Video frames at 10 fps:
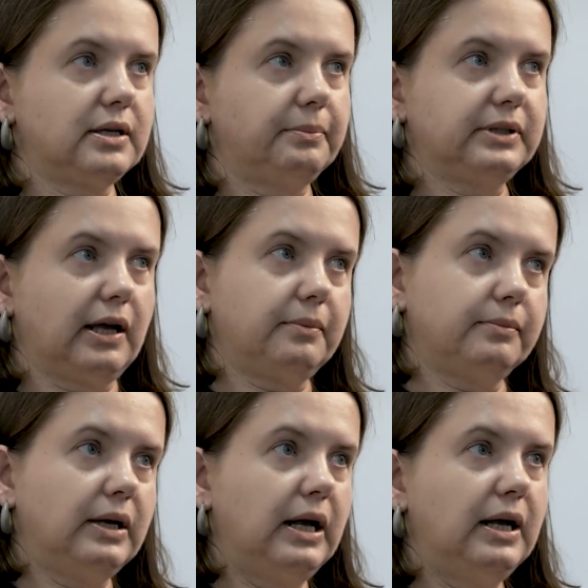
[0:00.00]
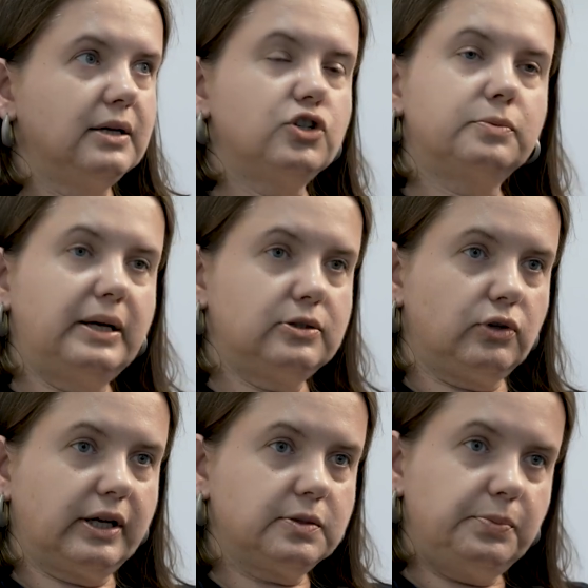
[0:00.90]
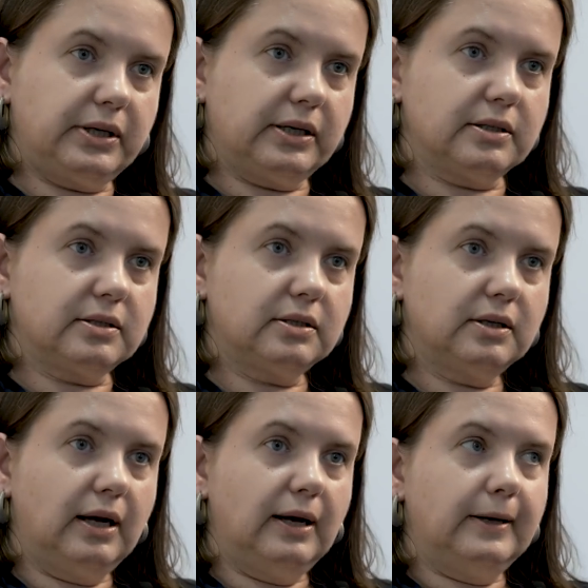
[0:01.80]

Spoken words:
sometimes just based on experience.